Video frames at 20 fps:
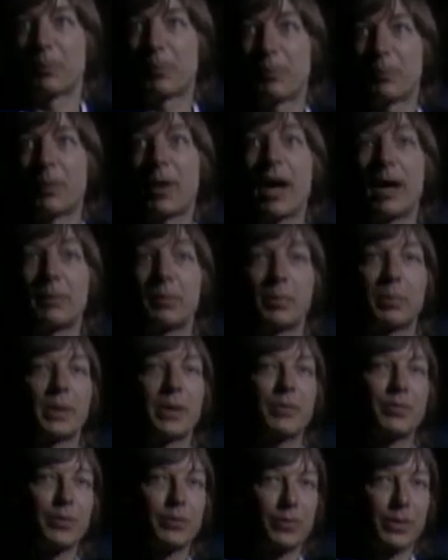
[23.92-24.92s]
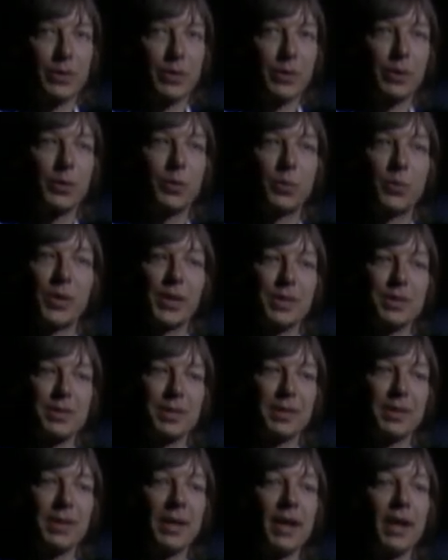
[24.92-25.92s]
probably for very good reason.
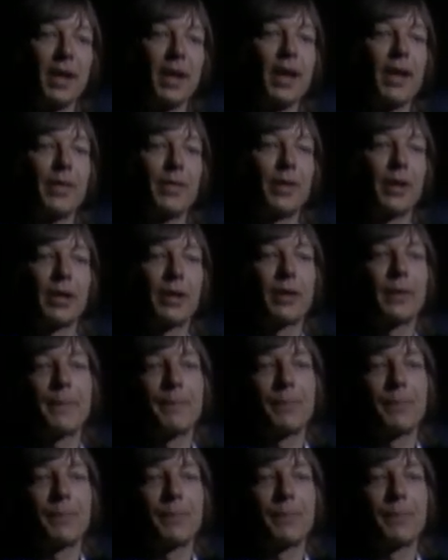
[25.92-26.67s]
Their